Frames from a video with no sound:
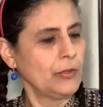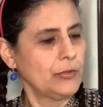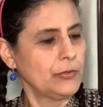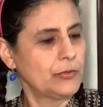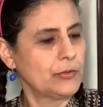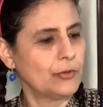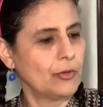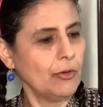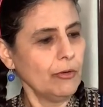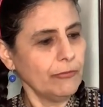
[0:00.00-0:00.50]

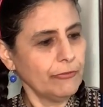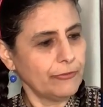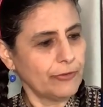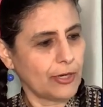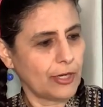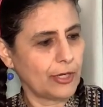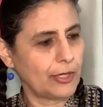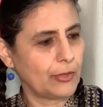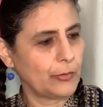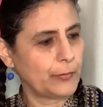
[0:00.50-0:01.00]
So
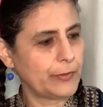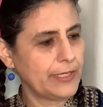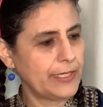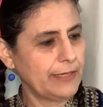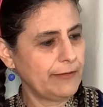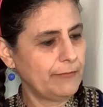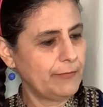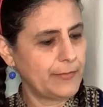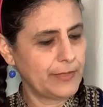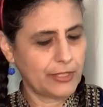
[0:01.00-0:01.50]
far, we
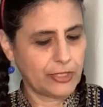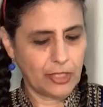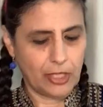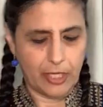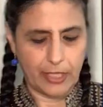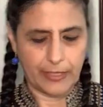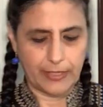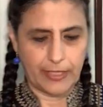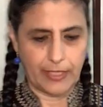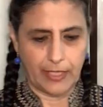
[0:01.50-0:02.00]
have been
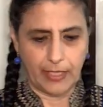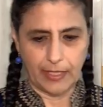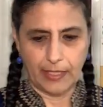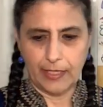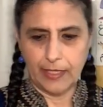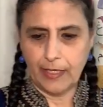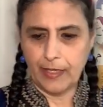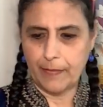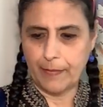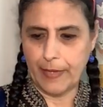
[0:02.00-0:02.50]
talking
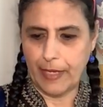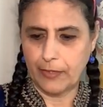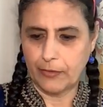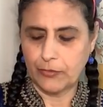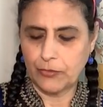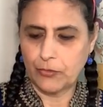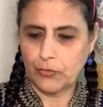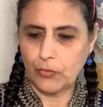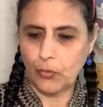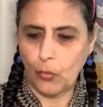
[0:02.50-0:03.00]
about
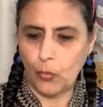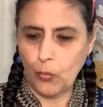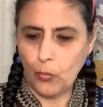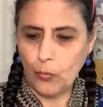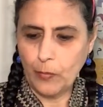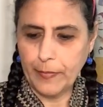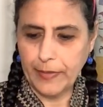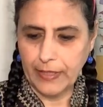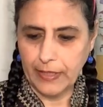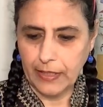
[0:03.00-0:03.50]
so
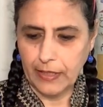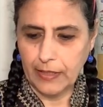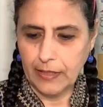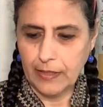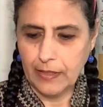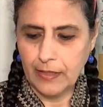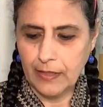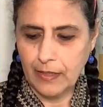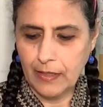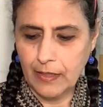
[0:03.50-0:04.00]
many
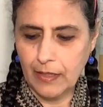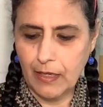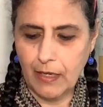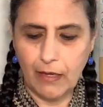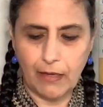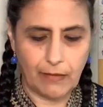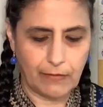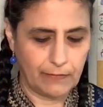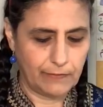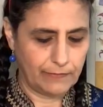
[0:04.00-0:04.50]

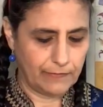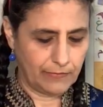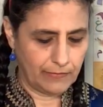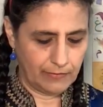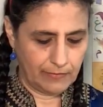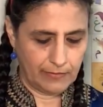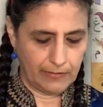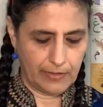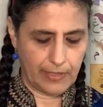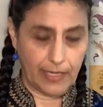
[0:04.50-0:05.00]
of
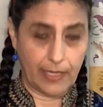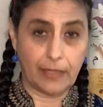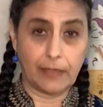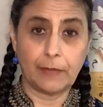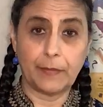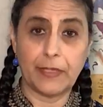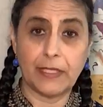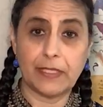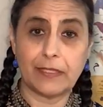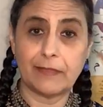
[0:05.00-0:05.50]

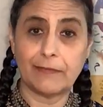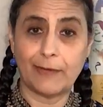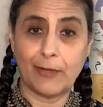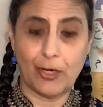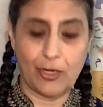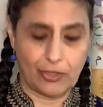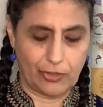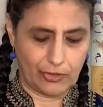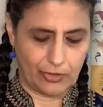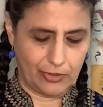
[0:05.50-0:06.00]
elements of
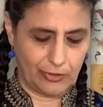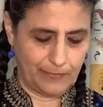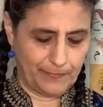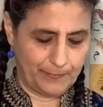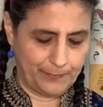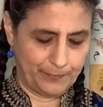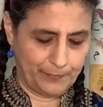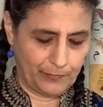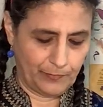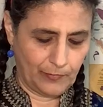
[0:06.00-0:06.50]
art.
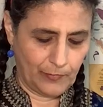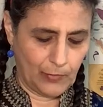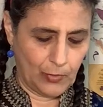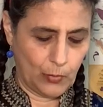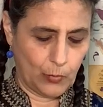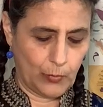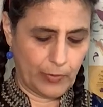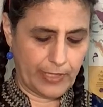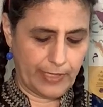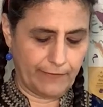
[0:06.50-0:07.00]

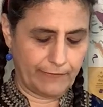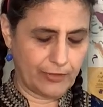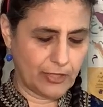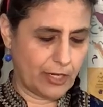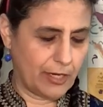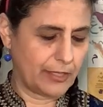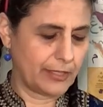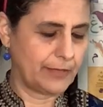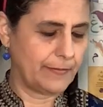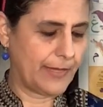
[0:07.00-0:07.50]
We have
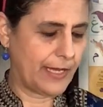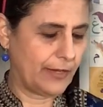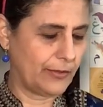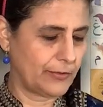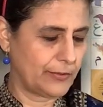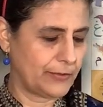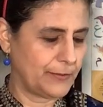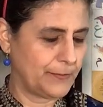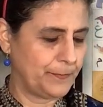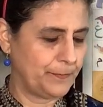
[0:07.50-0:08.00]
talked
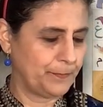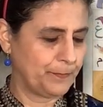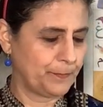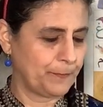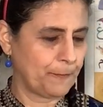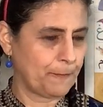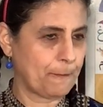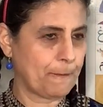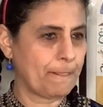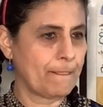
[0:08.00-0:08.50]
about
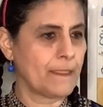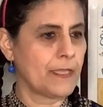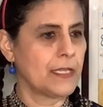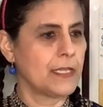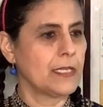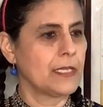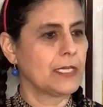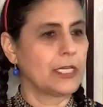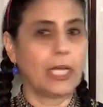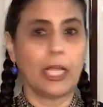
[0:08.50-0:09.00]

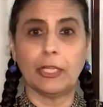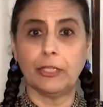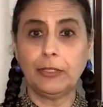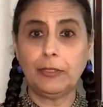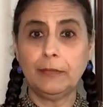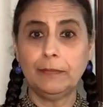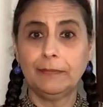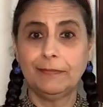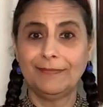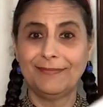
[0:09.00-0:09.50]
color.
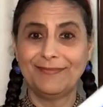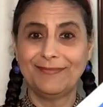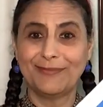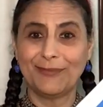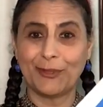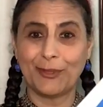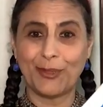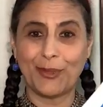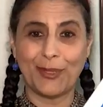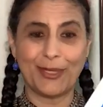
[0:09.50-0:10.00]

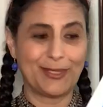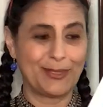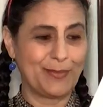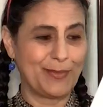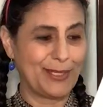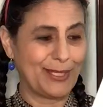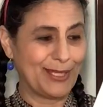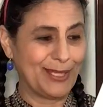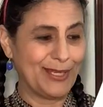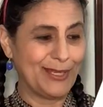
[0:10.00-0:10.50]
We're going to
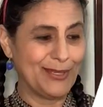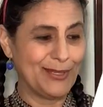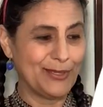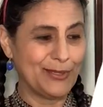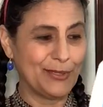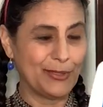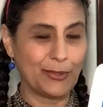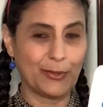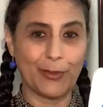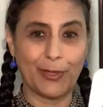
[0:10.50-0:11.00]
be
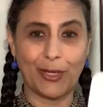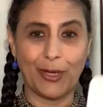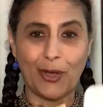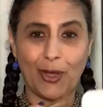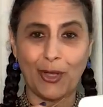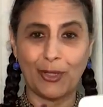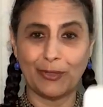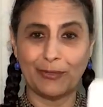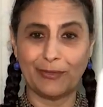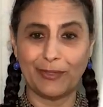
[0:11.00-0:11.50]
doing
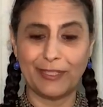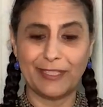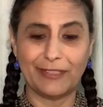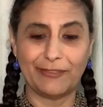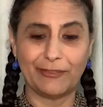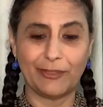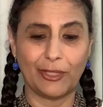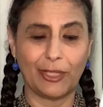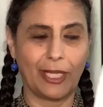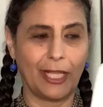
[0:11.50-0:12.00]
all of the
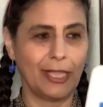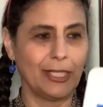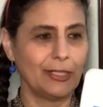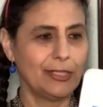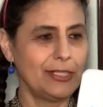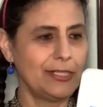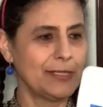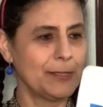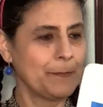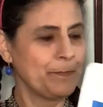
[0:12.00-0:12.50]
different
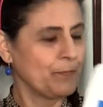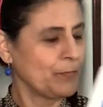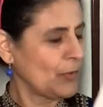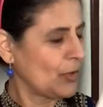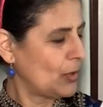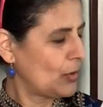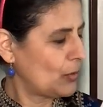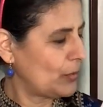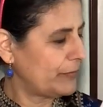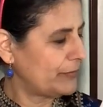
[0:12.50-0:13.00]
colors.
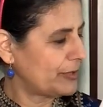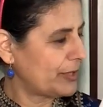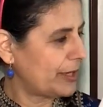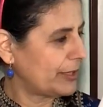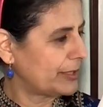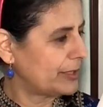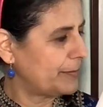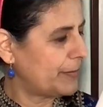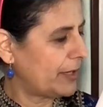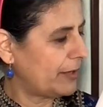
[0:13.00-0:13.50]
We've
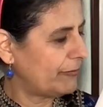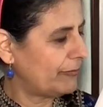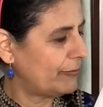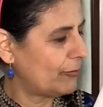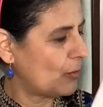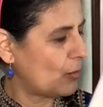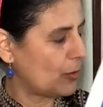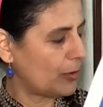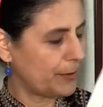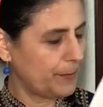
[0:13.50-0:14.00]
talked about
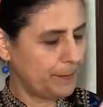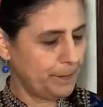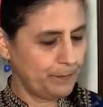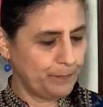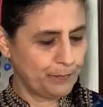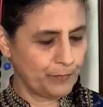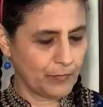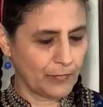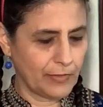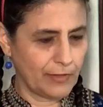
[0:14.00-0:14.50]
form,
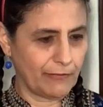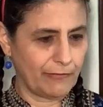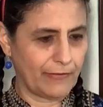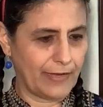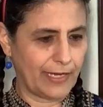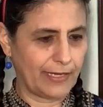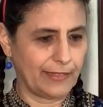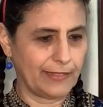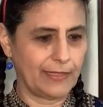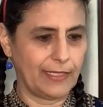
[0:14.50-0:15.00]
the
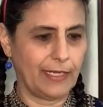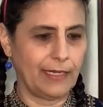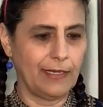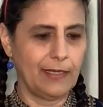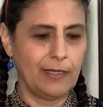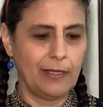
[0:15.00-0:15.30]
fact that